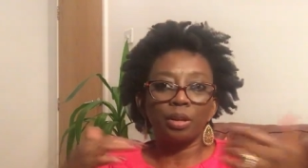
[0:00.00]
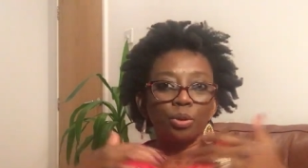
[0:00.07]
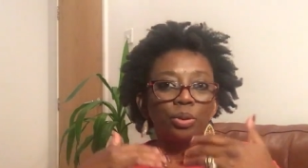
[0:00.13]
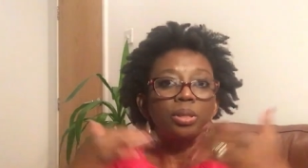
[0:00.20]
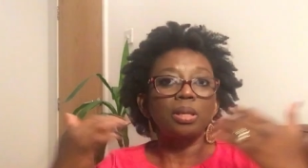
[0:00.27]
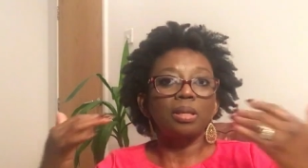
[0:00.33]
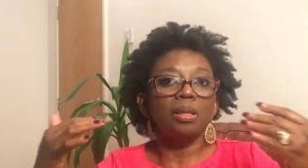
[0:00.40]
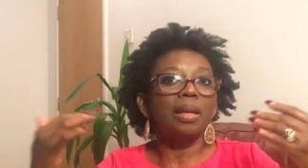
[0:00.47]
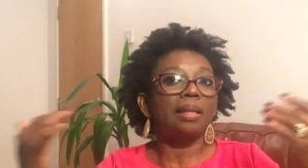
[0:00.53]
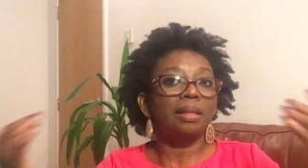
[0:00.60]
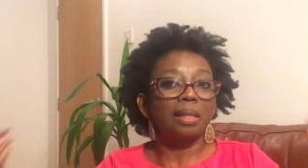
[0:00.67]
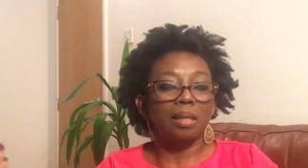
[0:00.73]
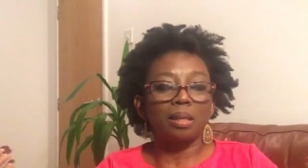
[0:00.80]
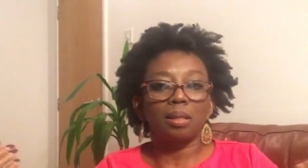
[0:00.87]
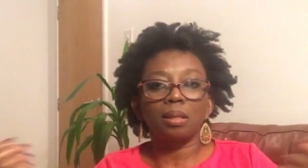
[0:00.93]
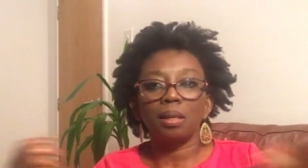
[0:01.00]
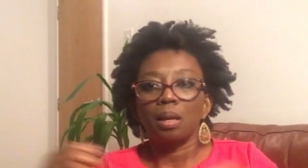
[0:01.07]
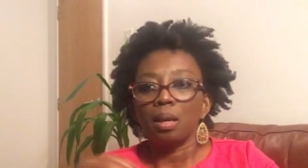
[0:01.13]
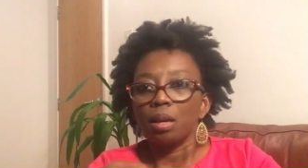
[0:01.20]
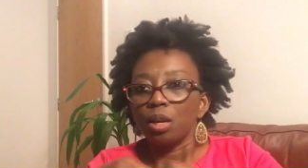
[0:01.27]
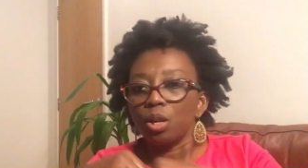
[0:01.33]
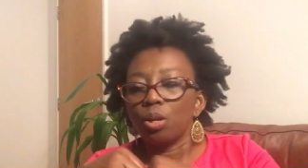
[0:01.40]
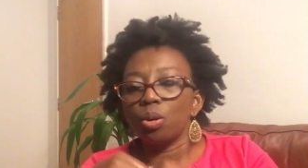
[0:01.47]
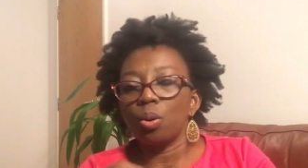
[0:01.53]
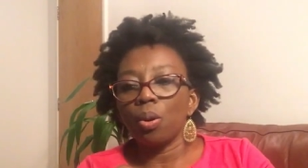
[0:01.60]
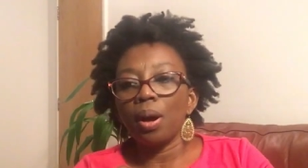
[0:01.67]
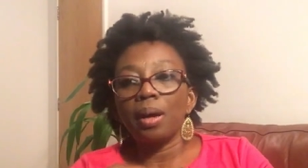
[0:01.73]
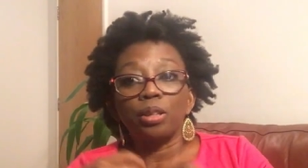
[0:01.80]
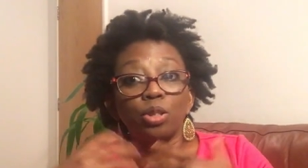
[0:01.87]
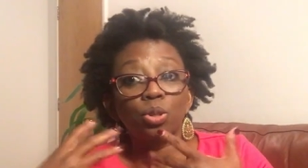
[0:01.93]
I noticed that this, you
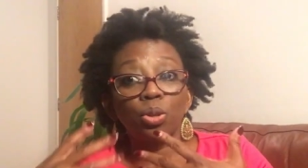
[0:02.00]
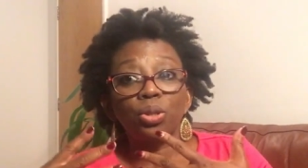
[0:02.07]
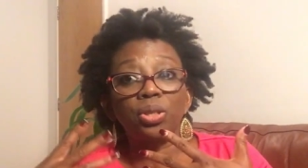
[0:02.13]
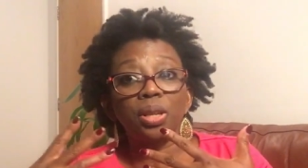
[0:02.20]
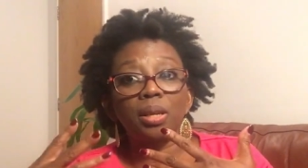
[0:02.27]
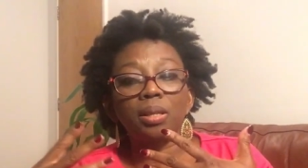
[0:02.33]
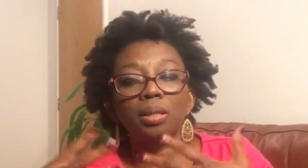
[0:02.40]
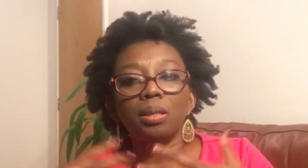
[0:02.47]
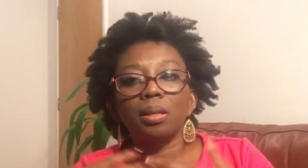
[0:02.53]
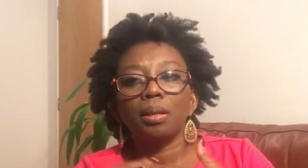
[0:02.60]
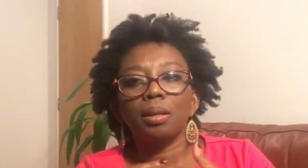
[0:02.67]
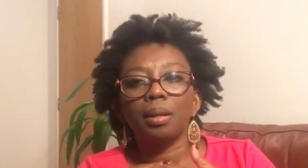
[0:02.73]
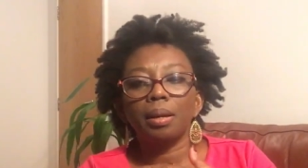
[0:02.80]
know, and suggest